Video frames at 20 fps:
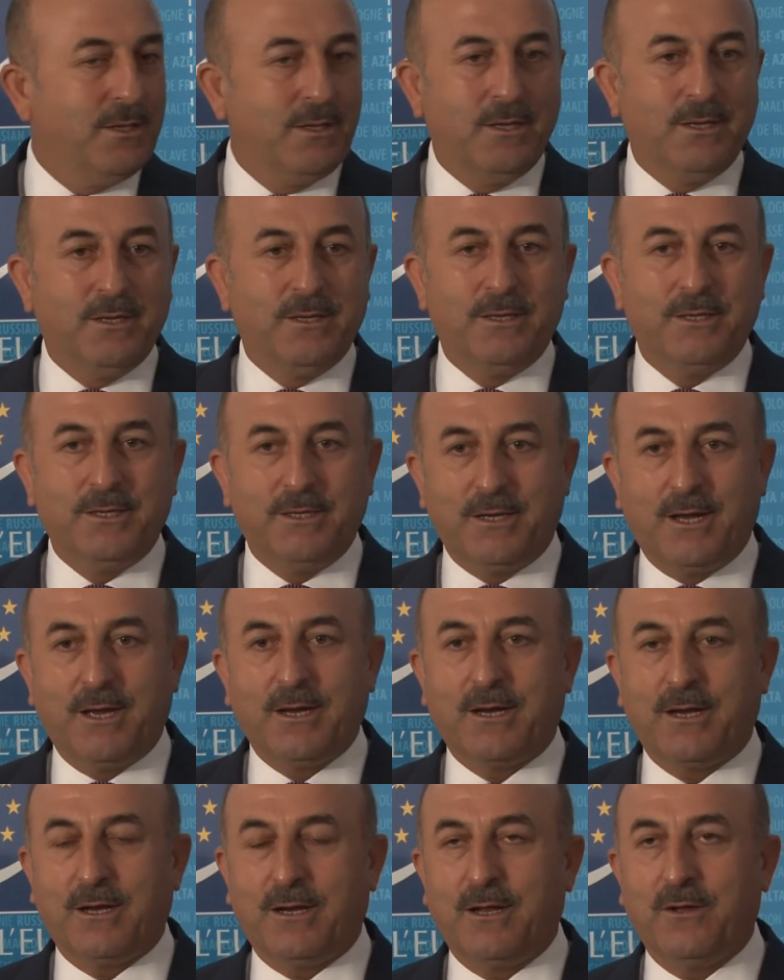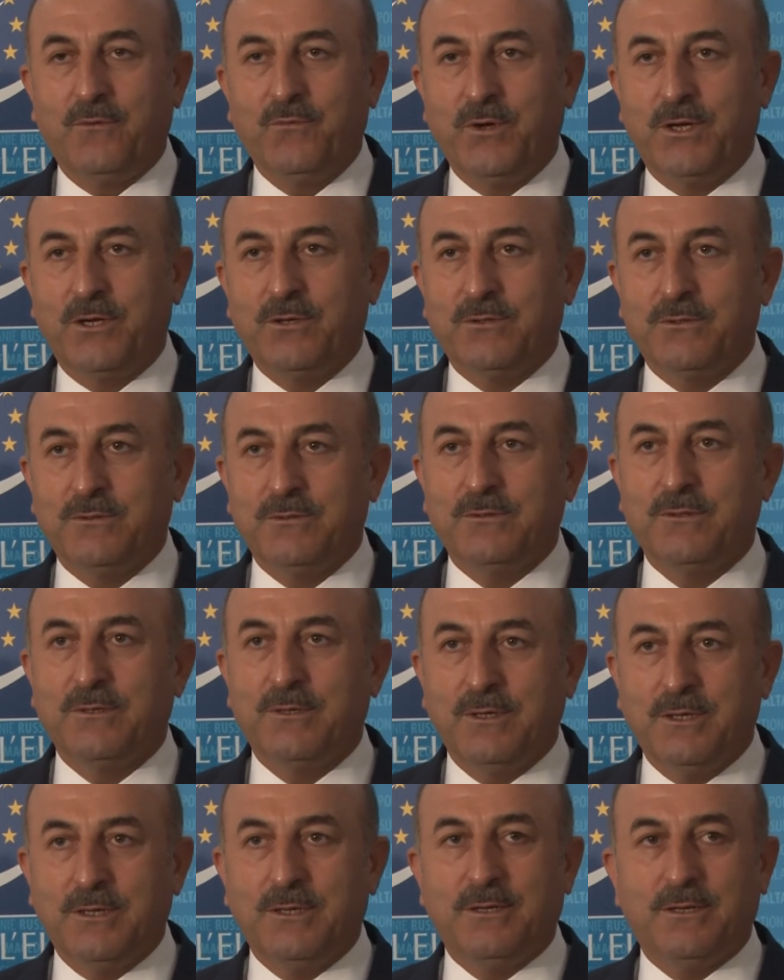uh, in Ankara, we couldn't
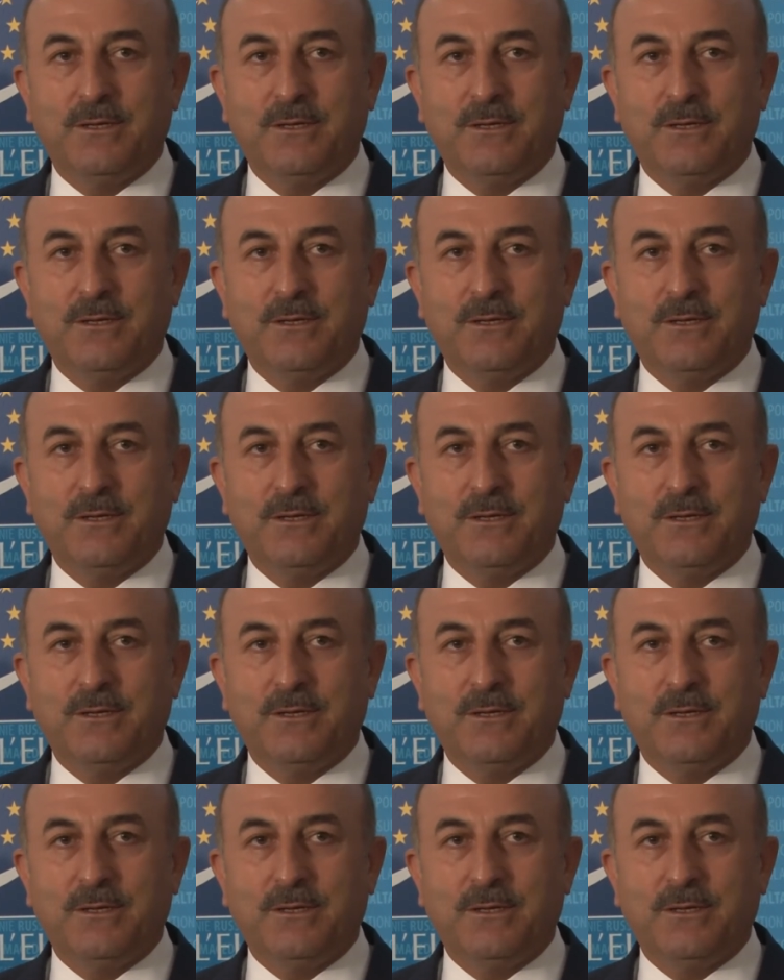uh,